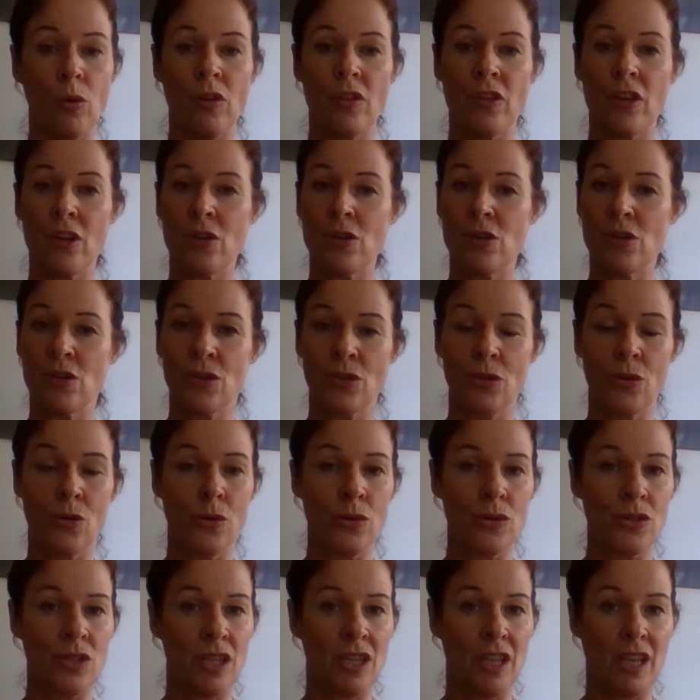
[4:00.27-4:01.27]
of those
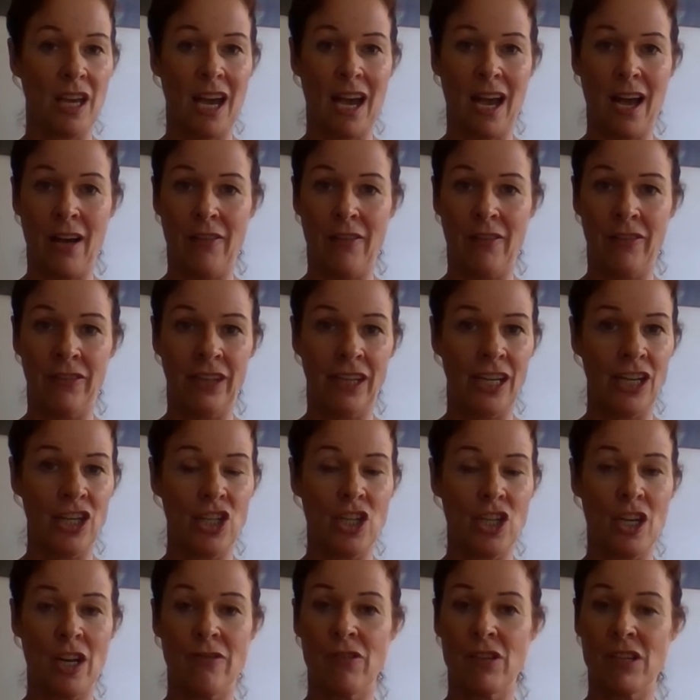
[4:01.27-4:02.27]
thoughts that they have
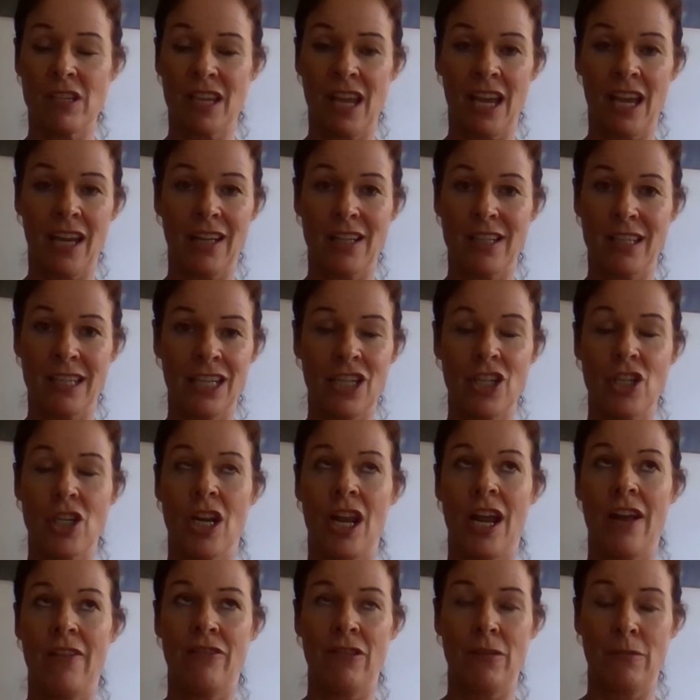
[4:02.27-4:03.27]
each and every second, each
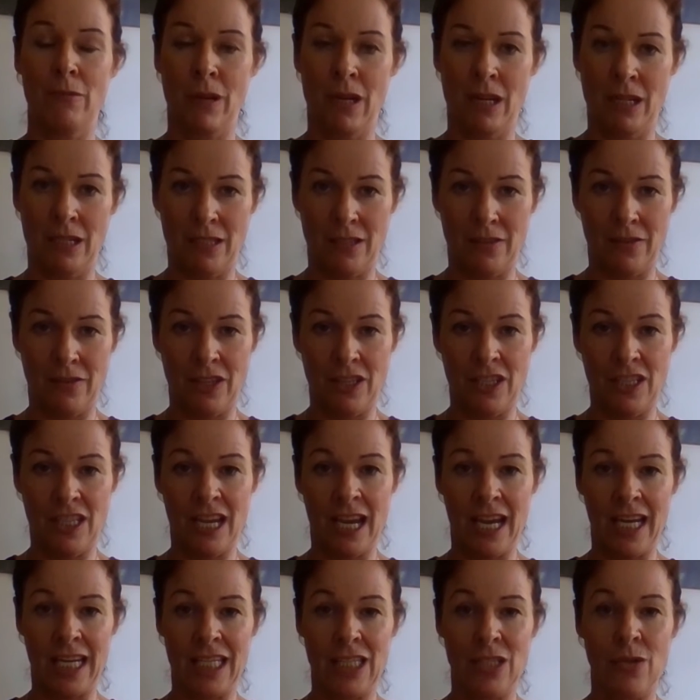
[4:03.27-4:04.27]
and every minute of the
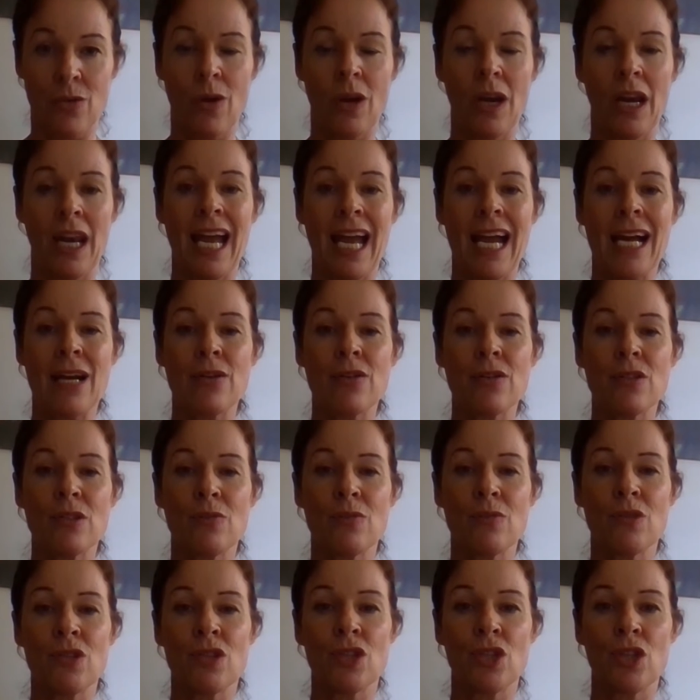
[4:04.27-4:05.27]
day. So it allows
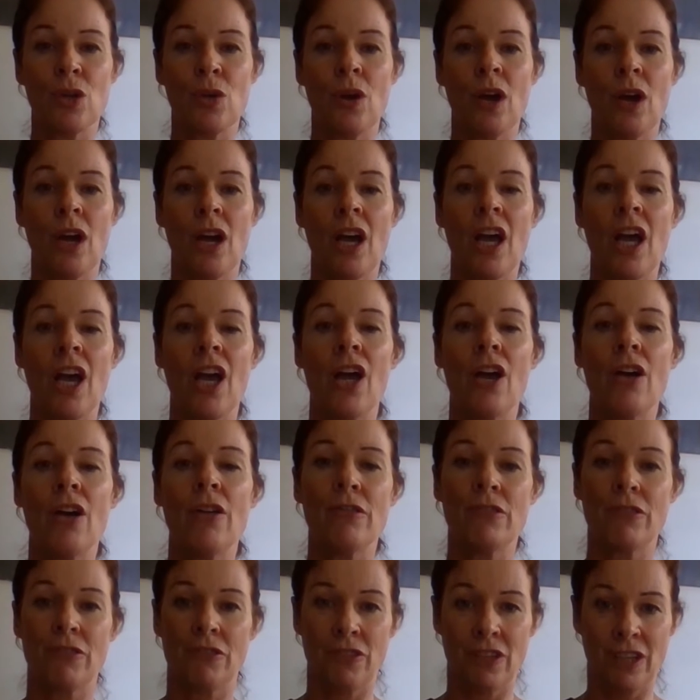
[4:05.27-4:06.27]
them to
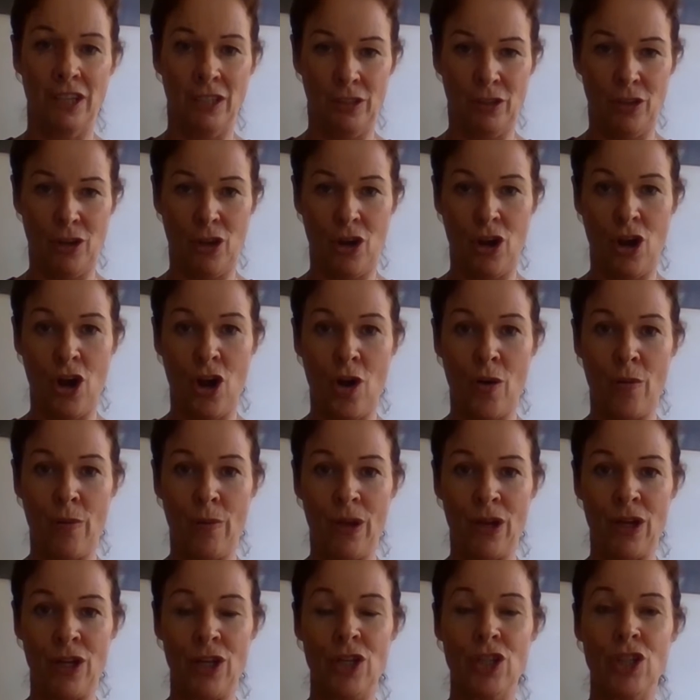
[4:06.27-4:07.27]
feel
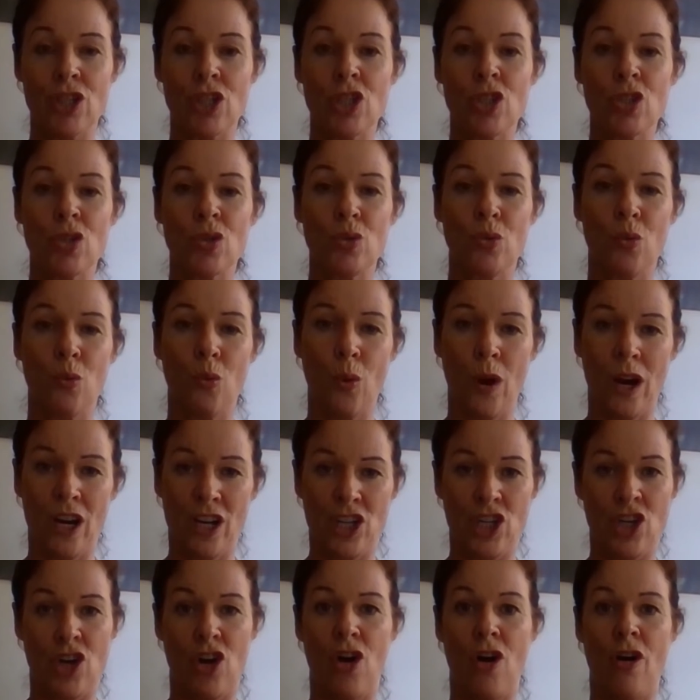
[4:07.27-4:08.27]
calmer, to
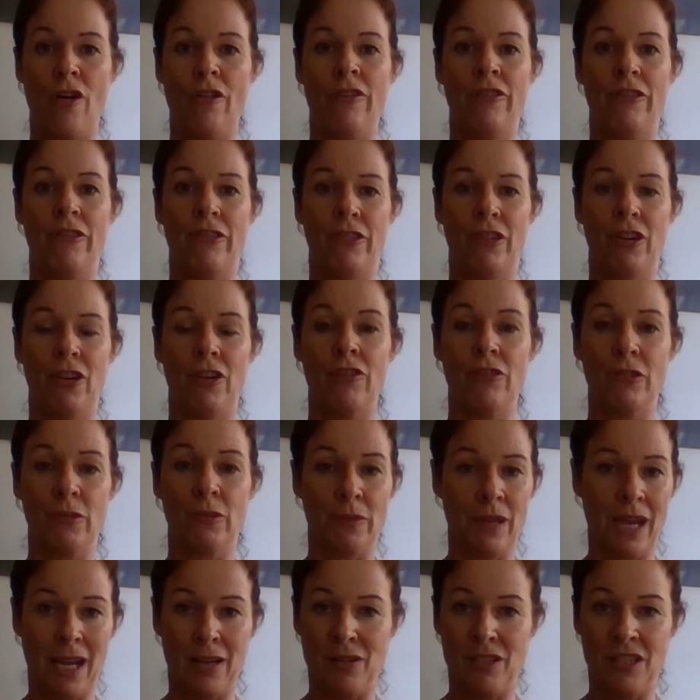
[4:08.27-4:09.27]
switch off from
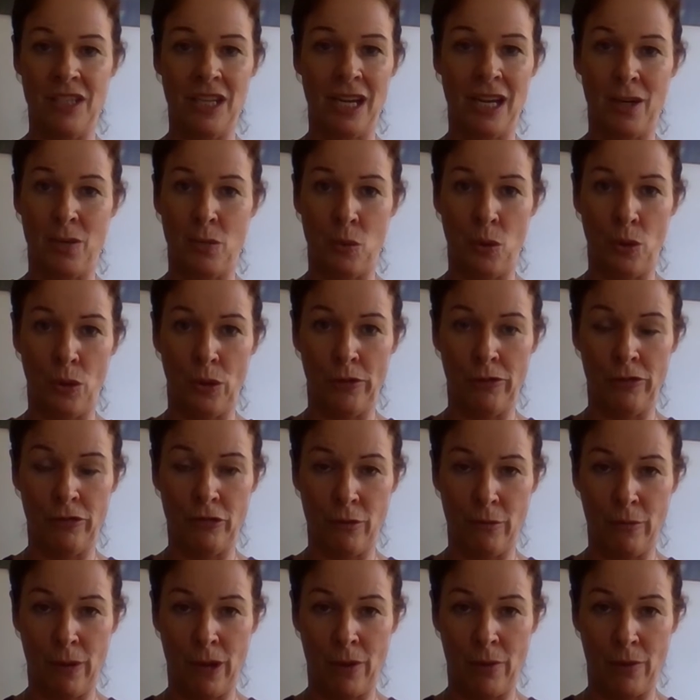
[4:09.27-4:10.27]
the outside world
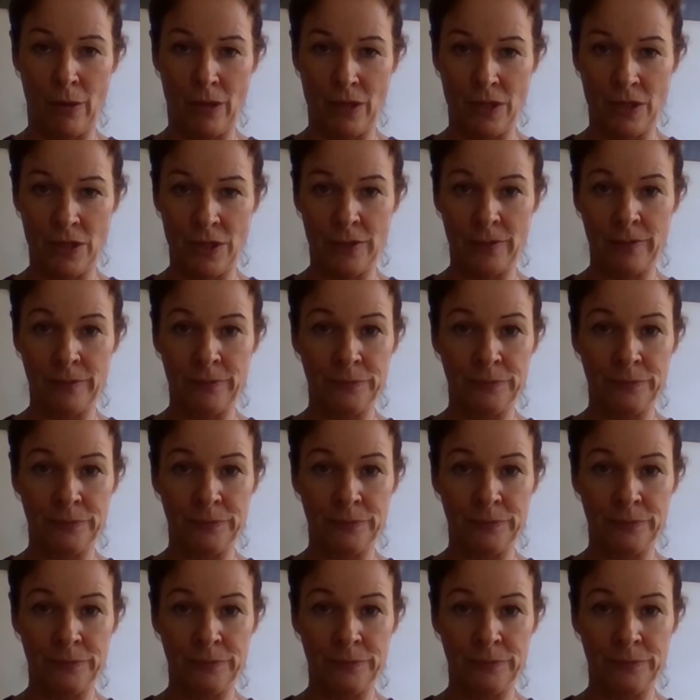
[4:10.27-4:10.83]
for a moment.